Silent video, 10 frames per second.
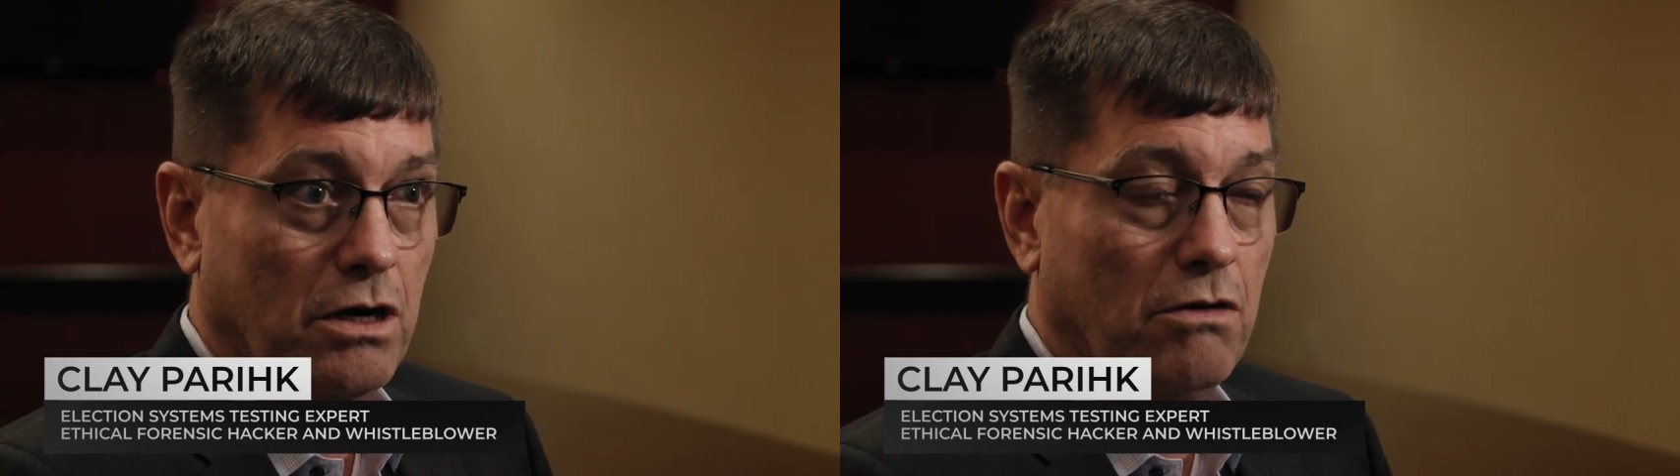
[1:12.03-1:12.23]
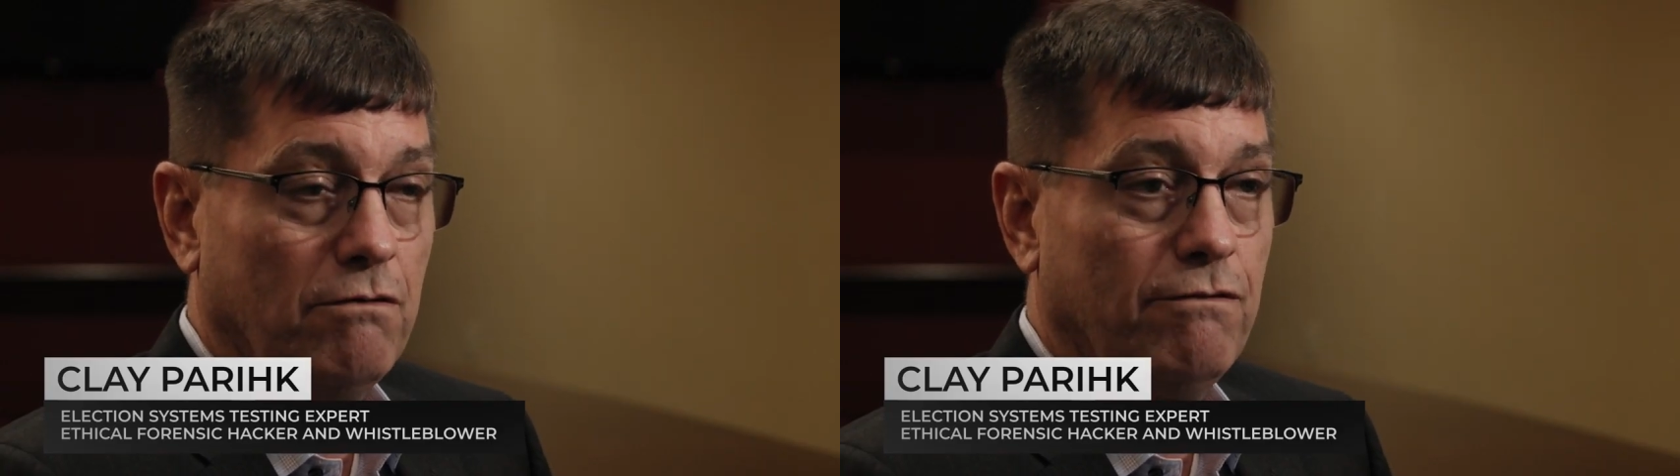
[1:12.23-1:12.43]

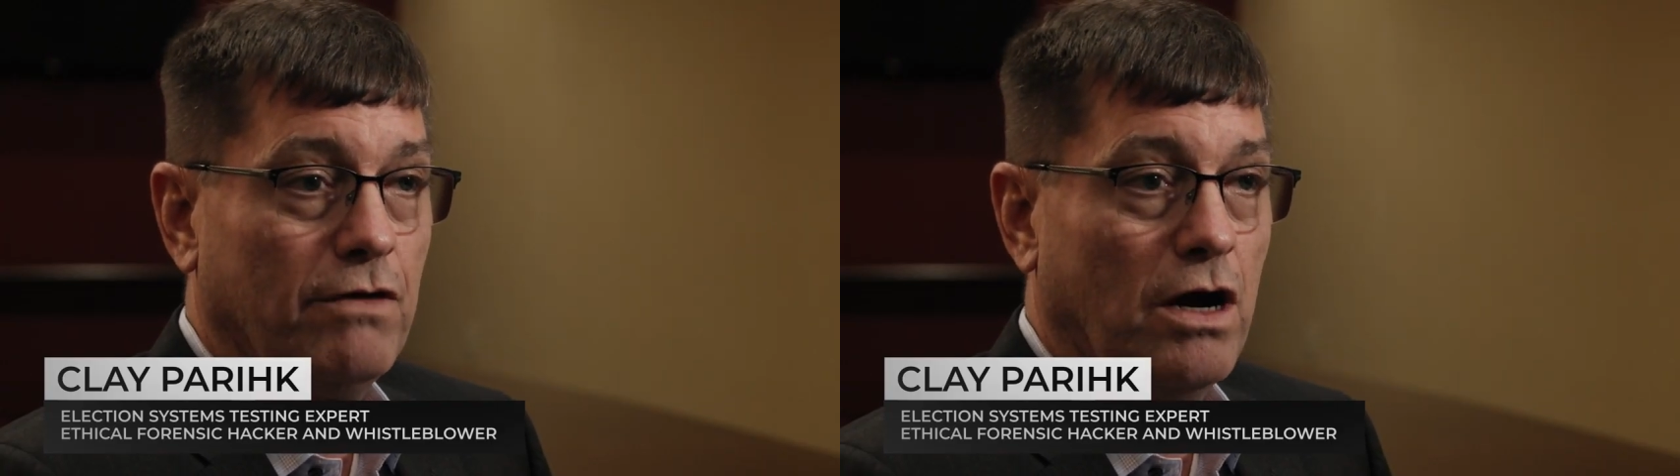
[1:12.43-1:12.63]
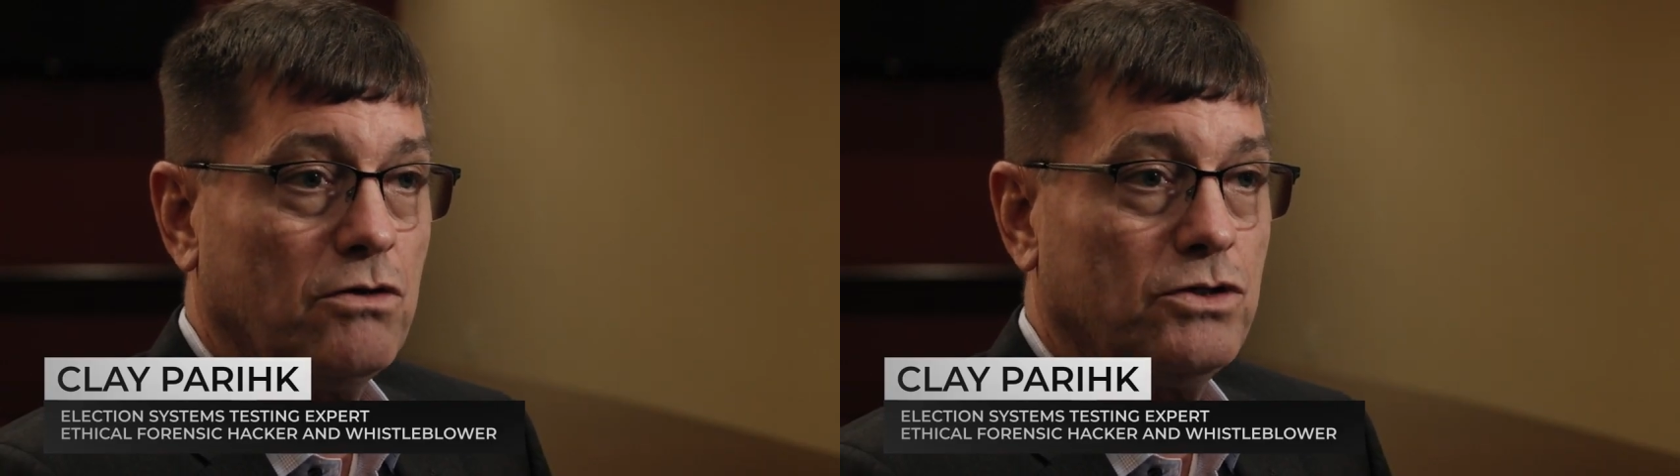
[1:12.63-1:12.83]
of
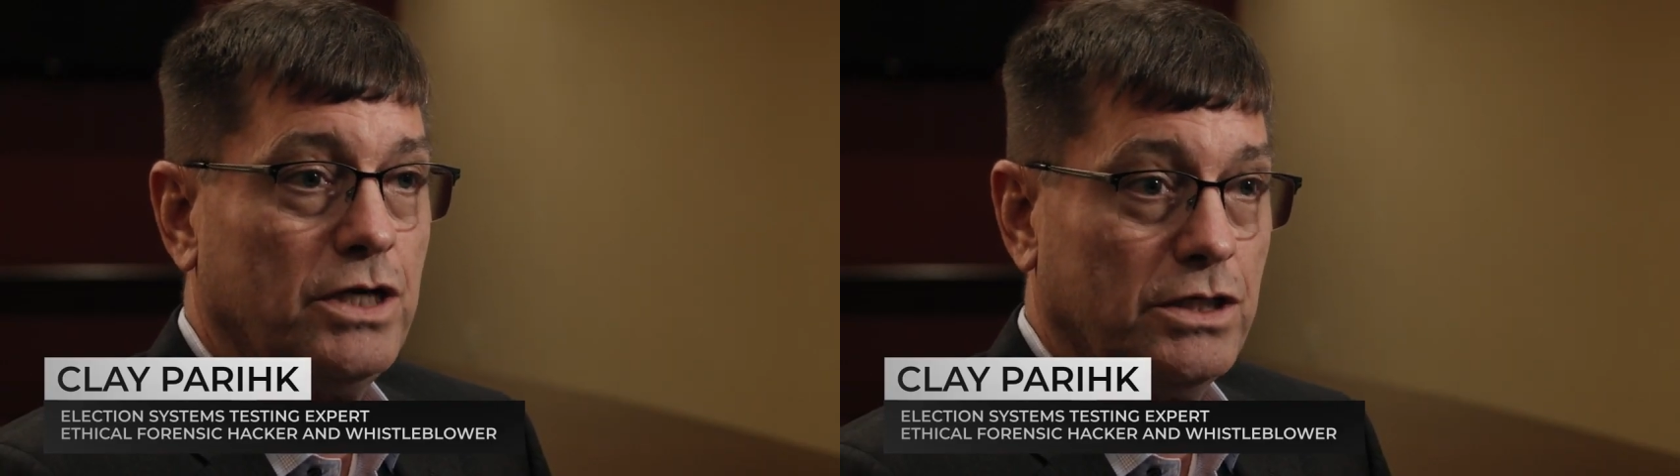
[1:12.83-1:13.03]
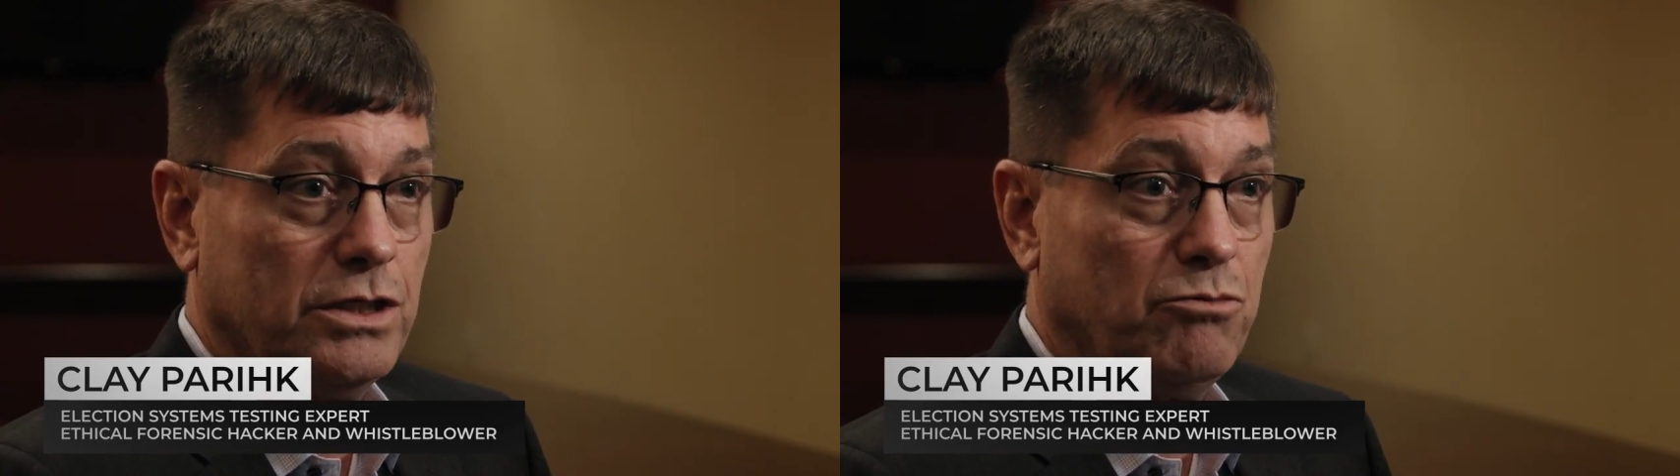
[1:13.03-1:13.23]
our
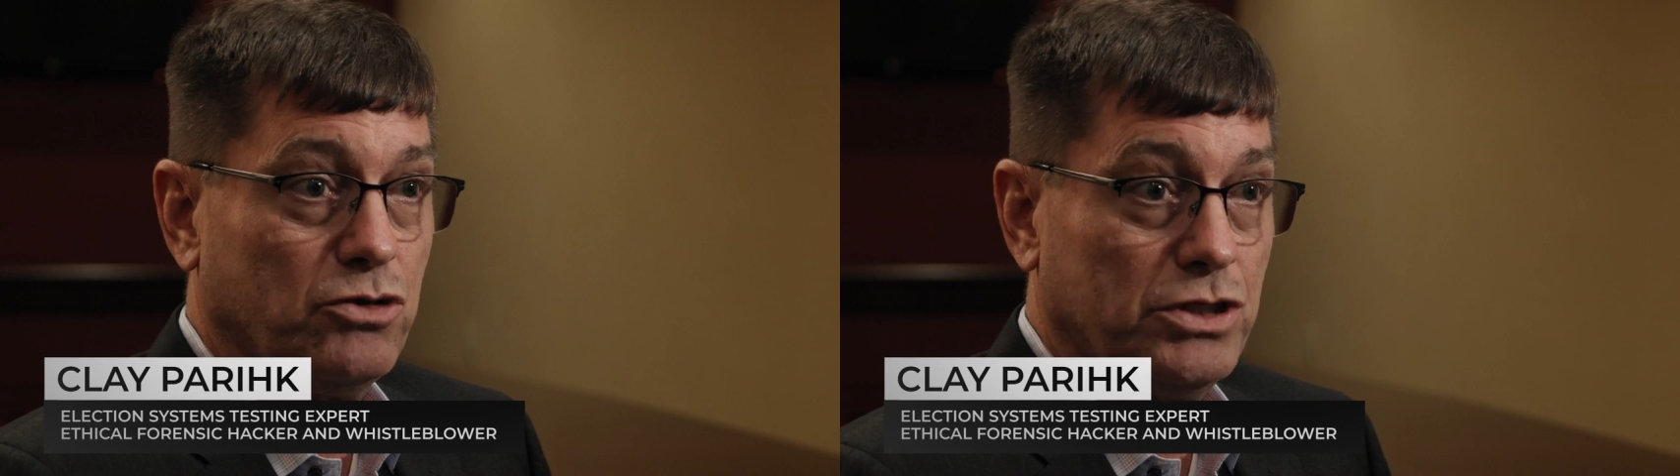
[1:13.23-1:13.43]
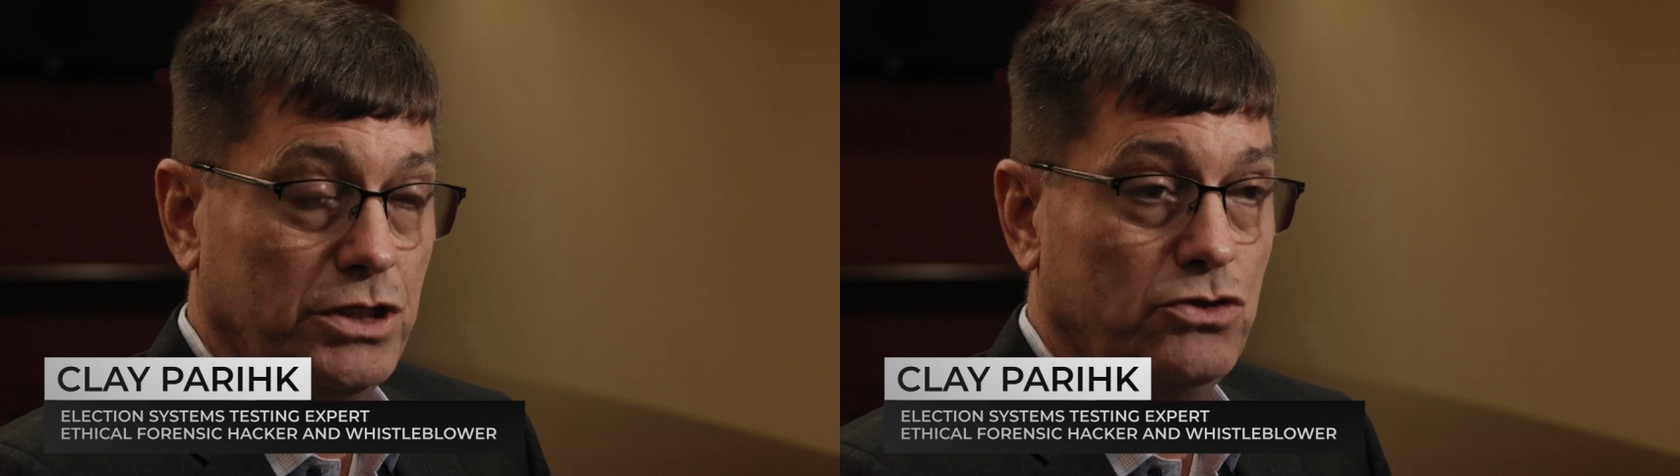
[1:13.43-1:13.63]
testing
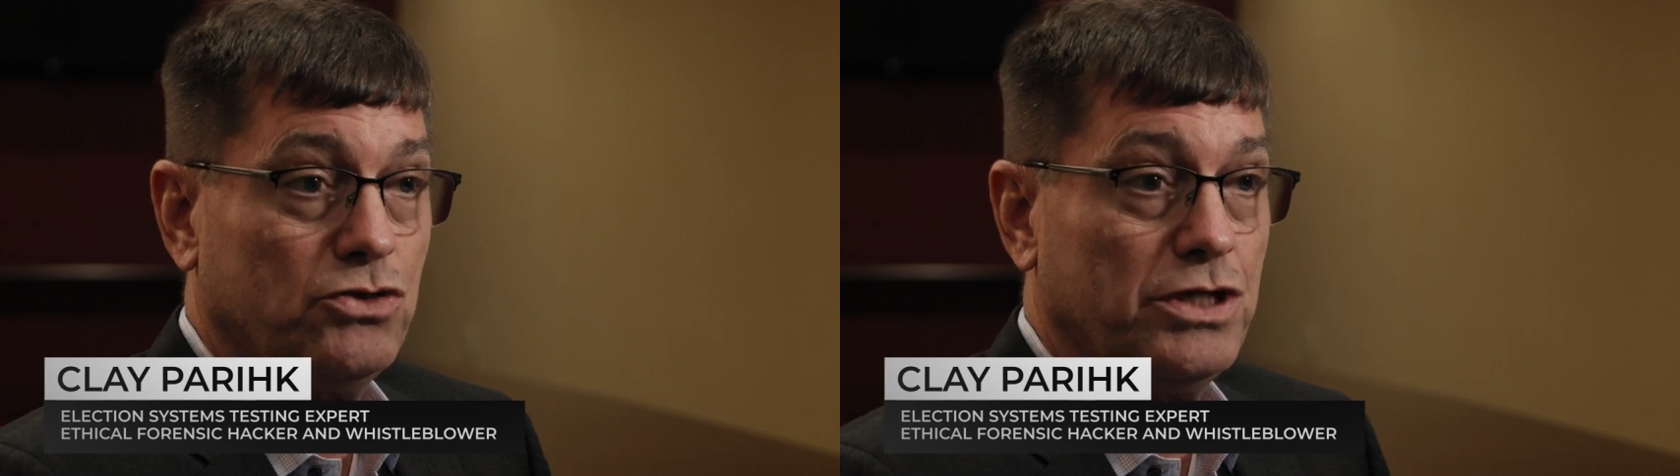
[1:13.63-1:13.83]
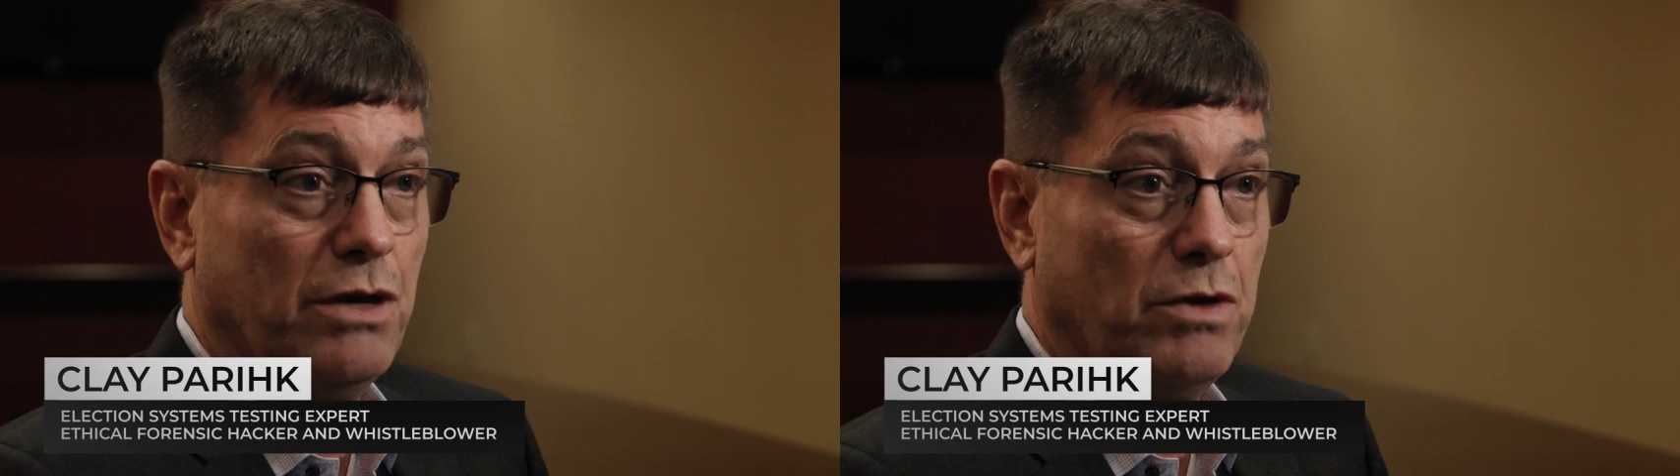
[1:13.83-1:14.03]

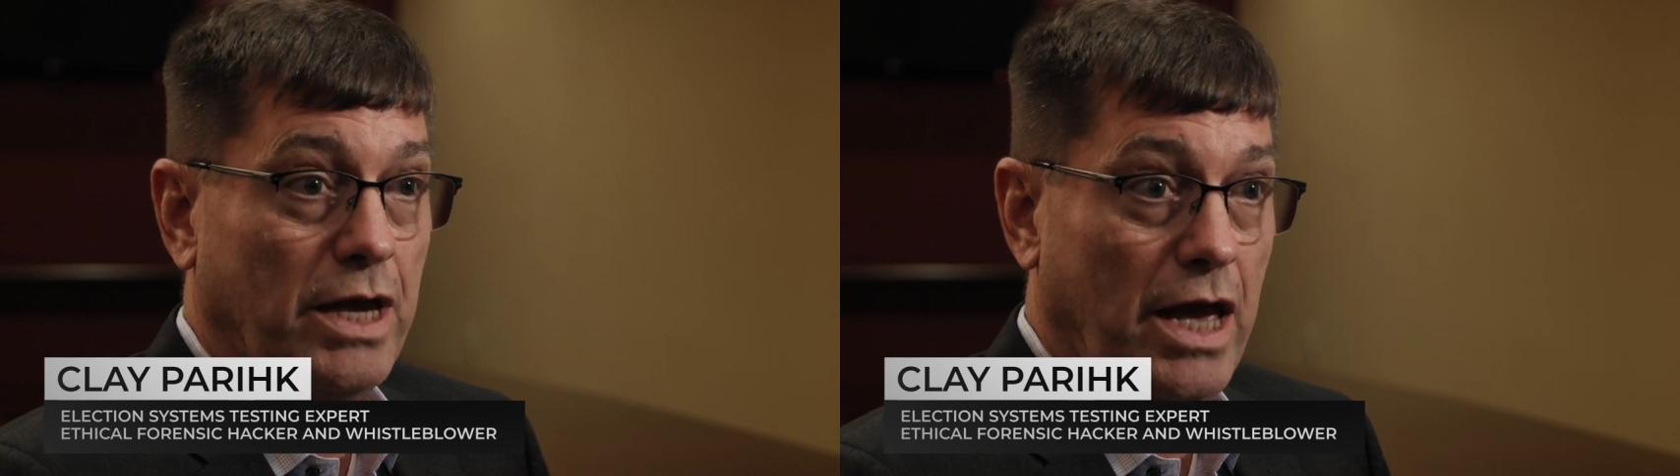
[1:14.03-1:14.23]
procedures that we